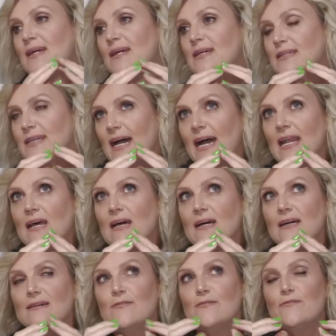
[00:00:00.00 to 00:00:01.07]

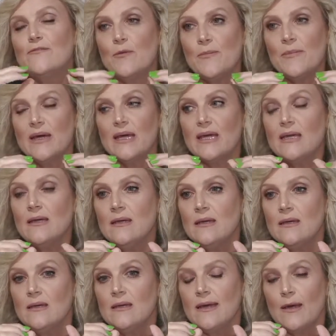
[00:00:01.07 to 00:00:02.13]
colour for me,
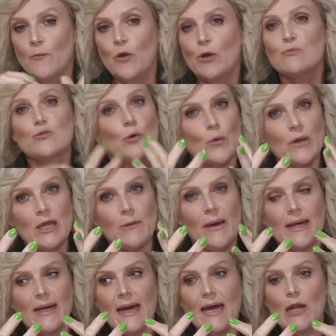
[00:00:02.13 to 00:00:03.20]
and when I'm talking
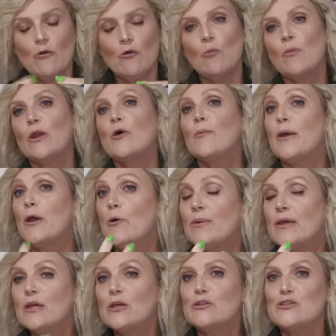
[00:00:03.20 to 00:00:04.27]
about colour and when I'm
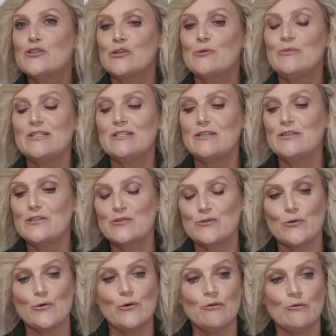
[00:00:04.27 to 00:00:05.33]
helping consumers in
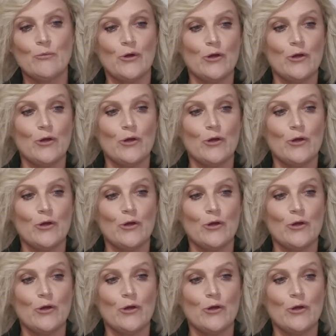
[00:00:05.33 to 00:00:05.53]
store and when